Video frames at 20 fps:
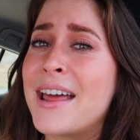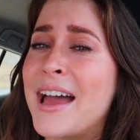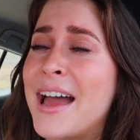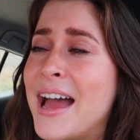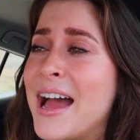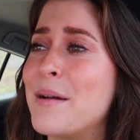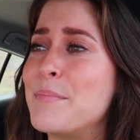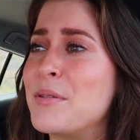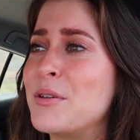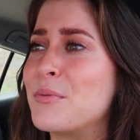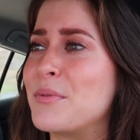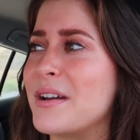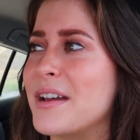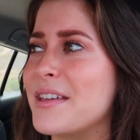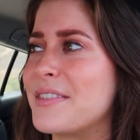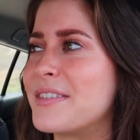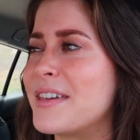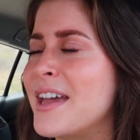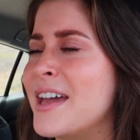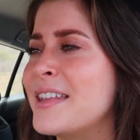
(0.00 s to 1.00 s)
happy
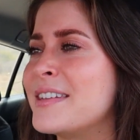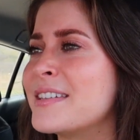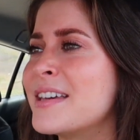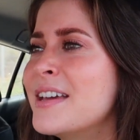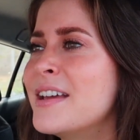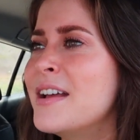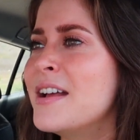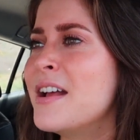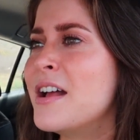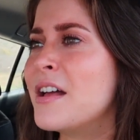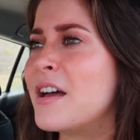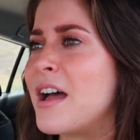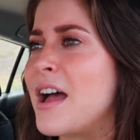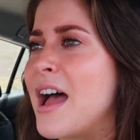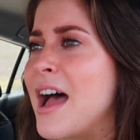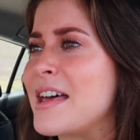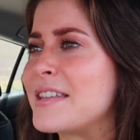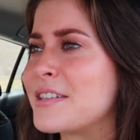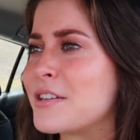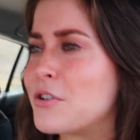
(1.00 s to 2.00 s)
with. And
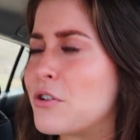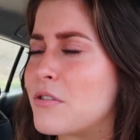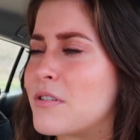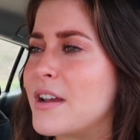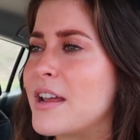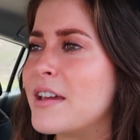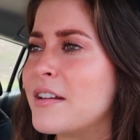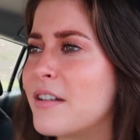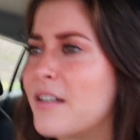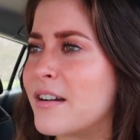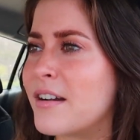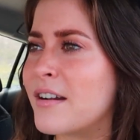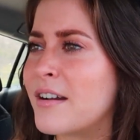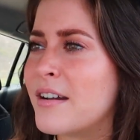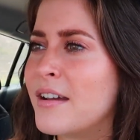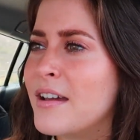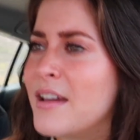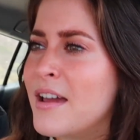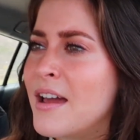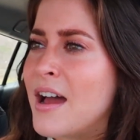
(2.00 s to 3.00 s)
as a creator,
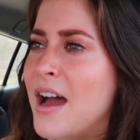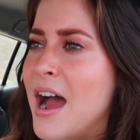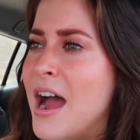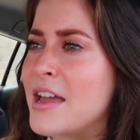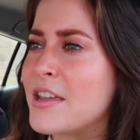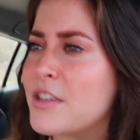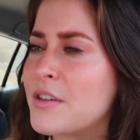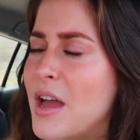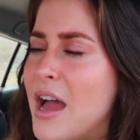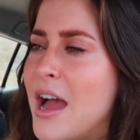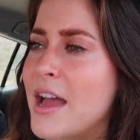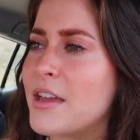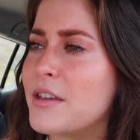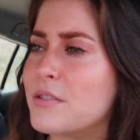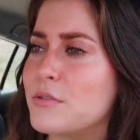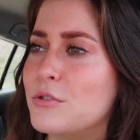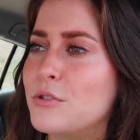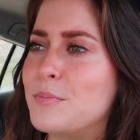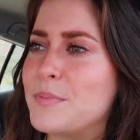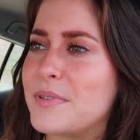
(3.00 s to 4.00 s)

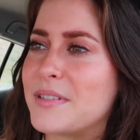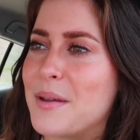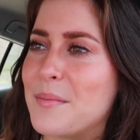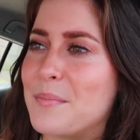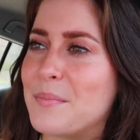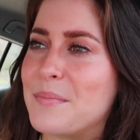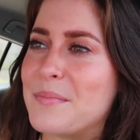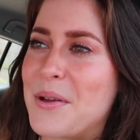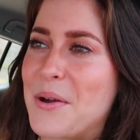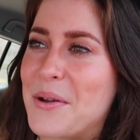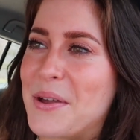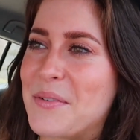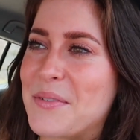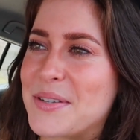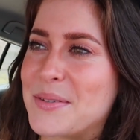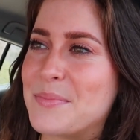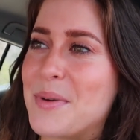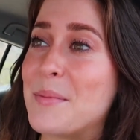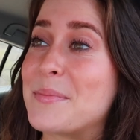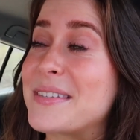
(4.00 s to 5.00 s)
oops, I'm going over
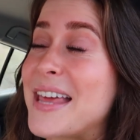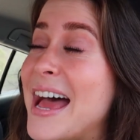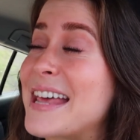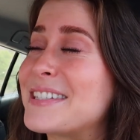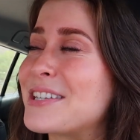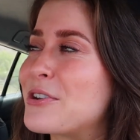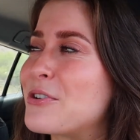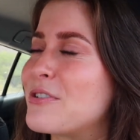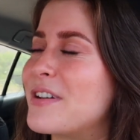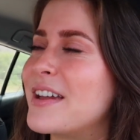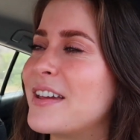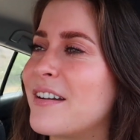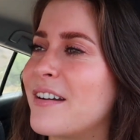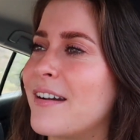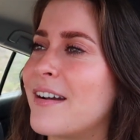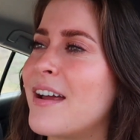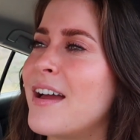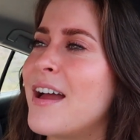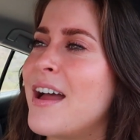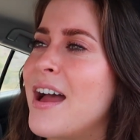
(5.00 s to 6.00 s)
some bumps. As a
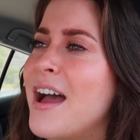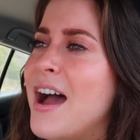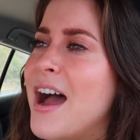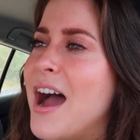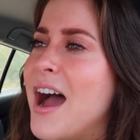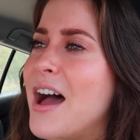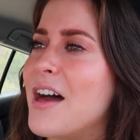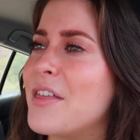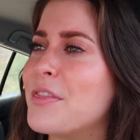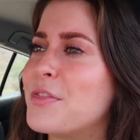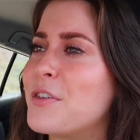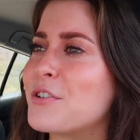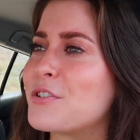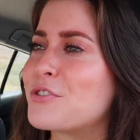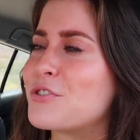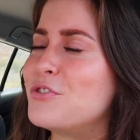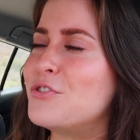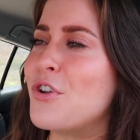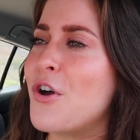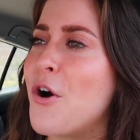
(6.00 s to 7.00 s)
creator,
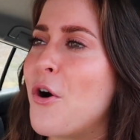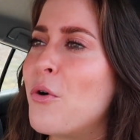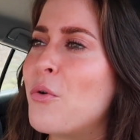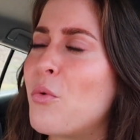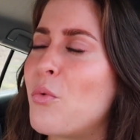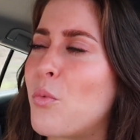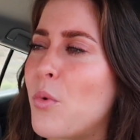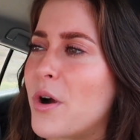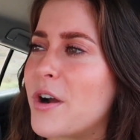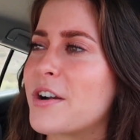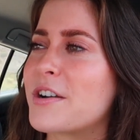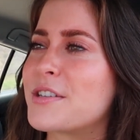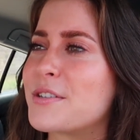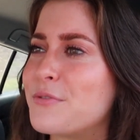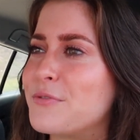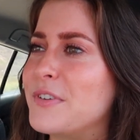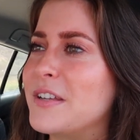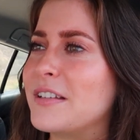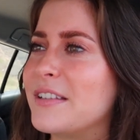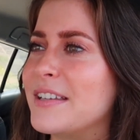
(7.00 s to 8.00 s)
there's no worse
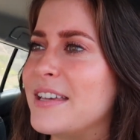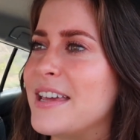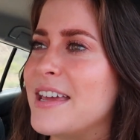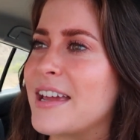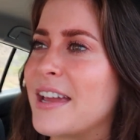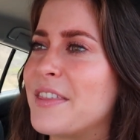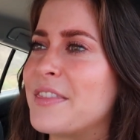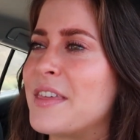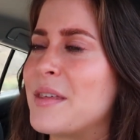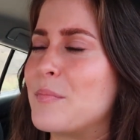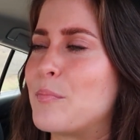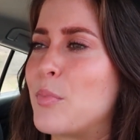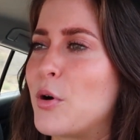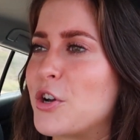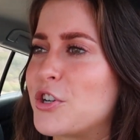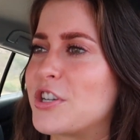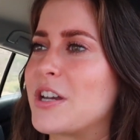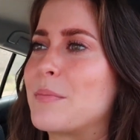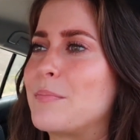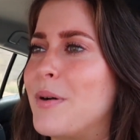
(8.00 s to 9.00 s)
feeling than
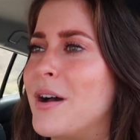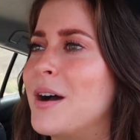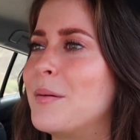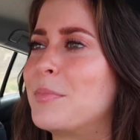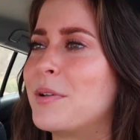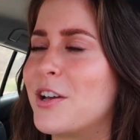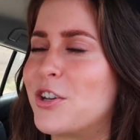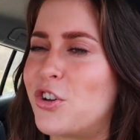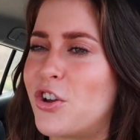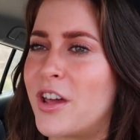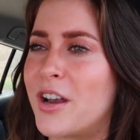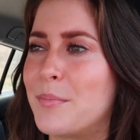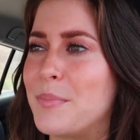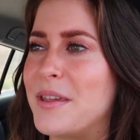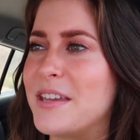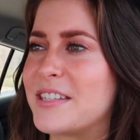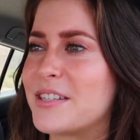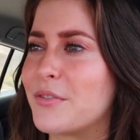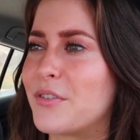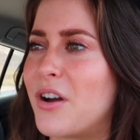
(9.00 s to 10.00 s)
pushing publish on a
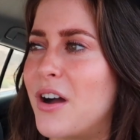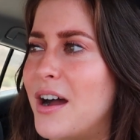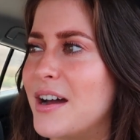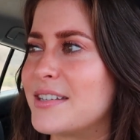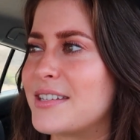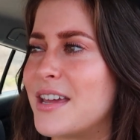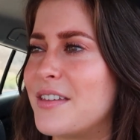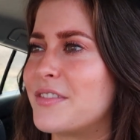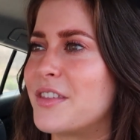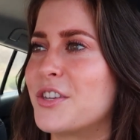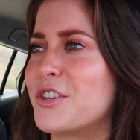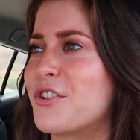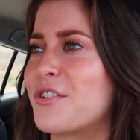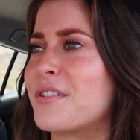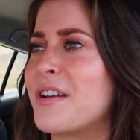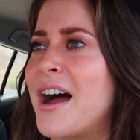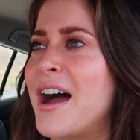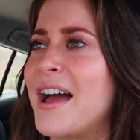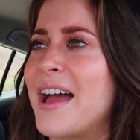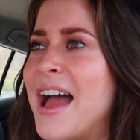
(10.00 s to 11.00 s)
piece of content than you're
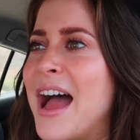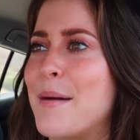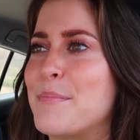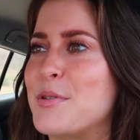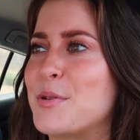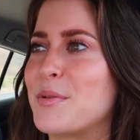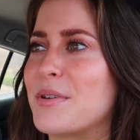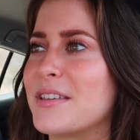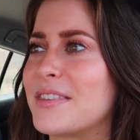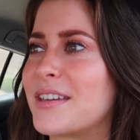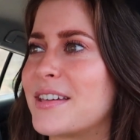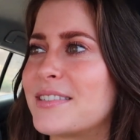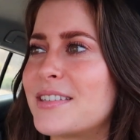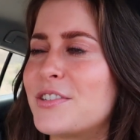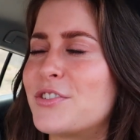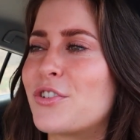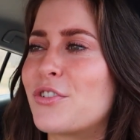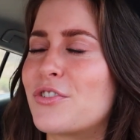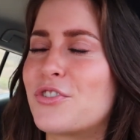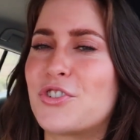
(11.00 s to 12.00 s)
not happy with, because
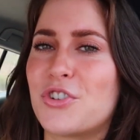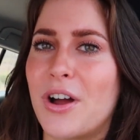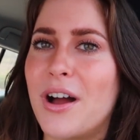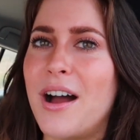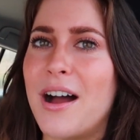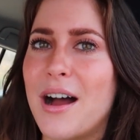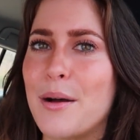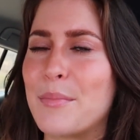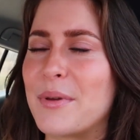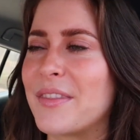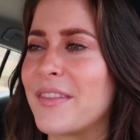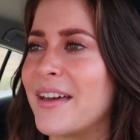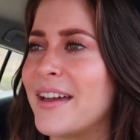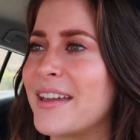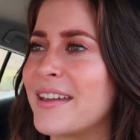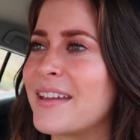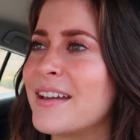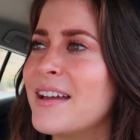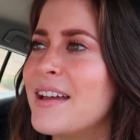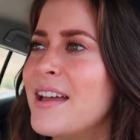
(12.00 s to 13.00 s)
it's your job. And
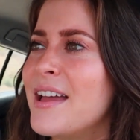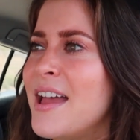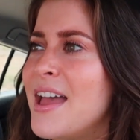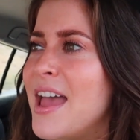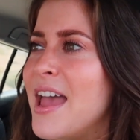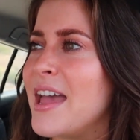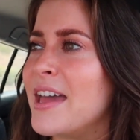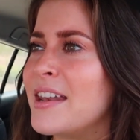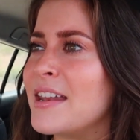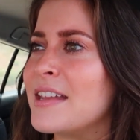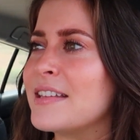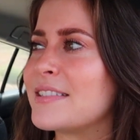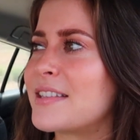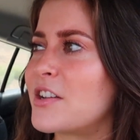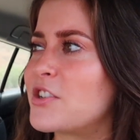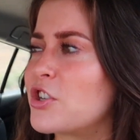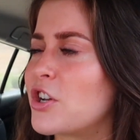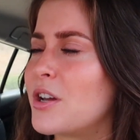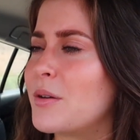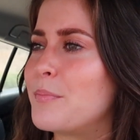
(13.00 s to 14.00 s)
like, and in
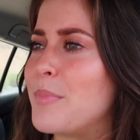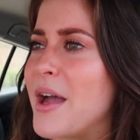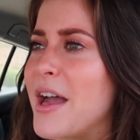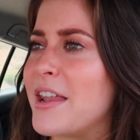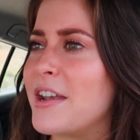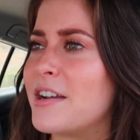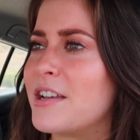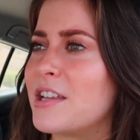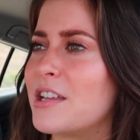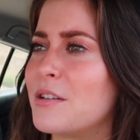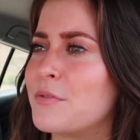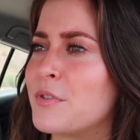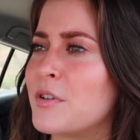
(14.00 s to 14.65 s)
such a competitive